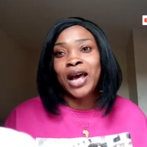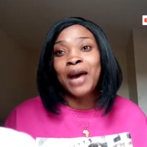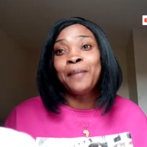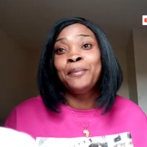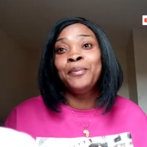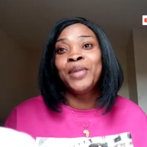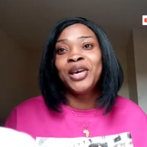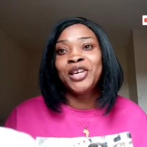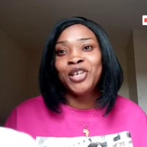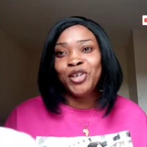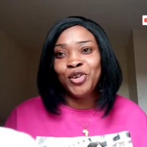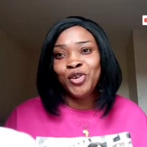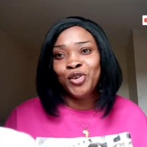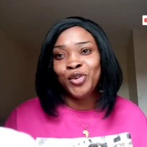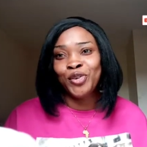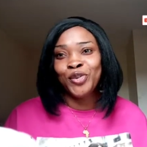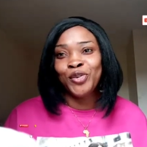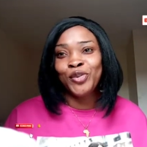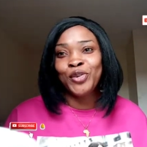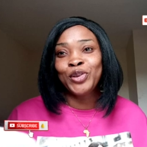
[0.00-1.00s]
I'm begging
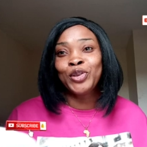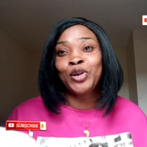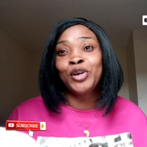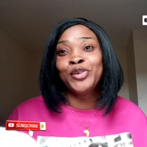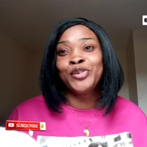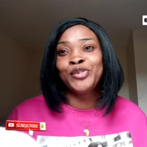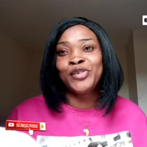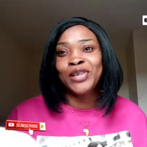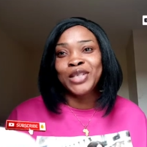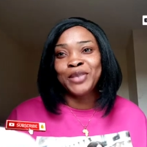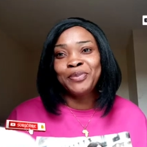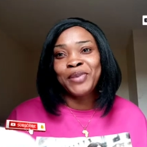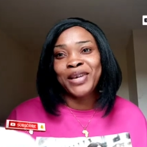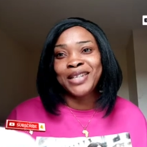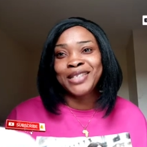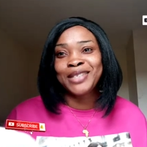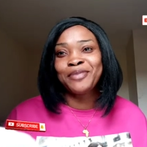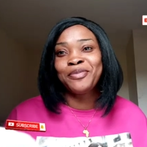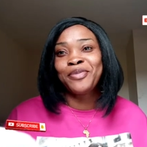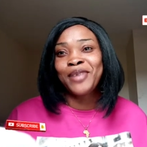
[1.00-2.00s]
you, with all due
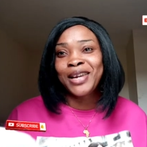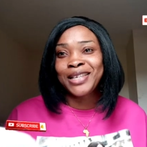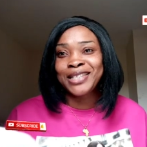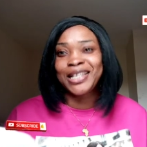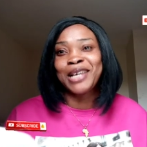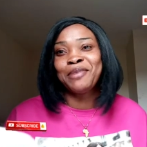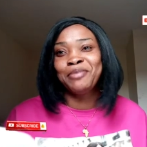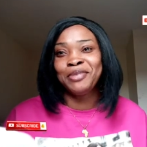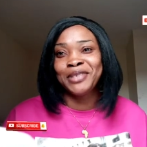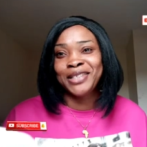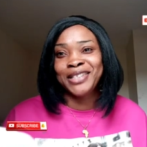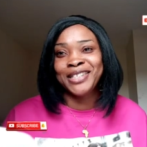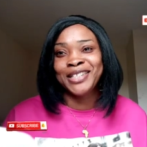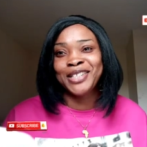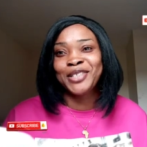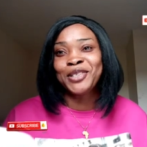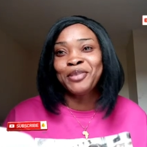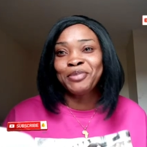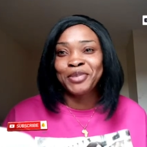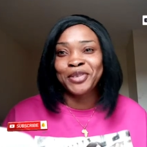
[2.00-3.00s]
respect, press that button,
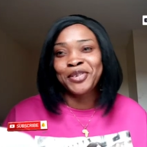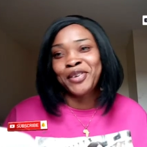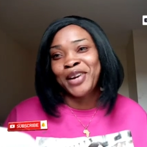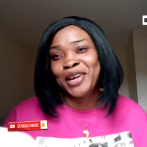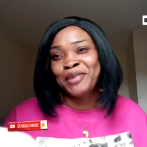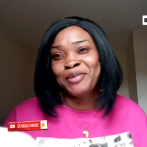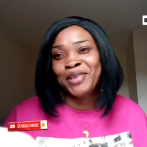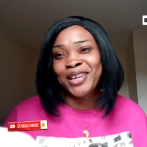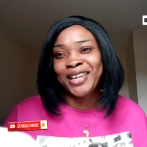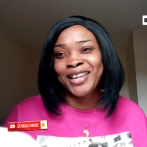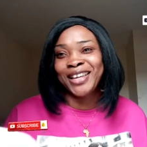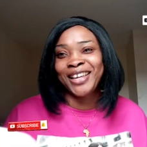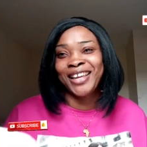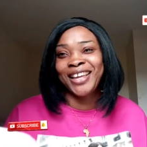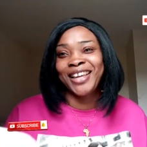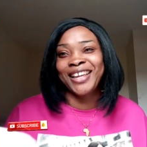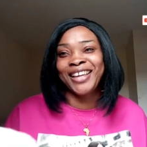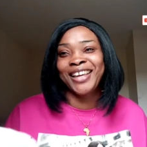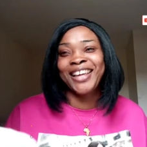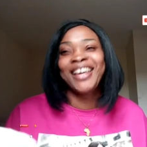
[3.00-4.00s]
subscribe.
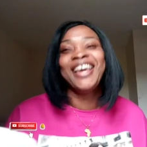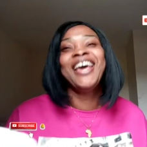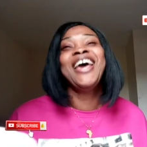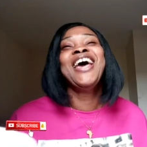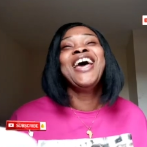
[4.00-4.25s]
Eh?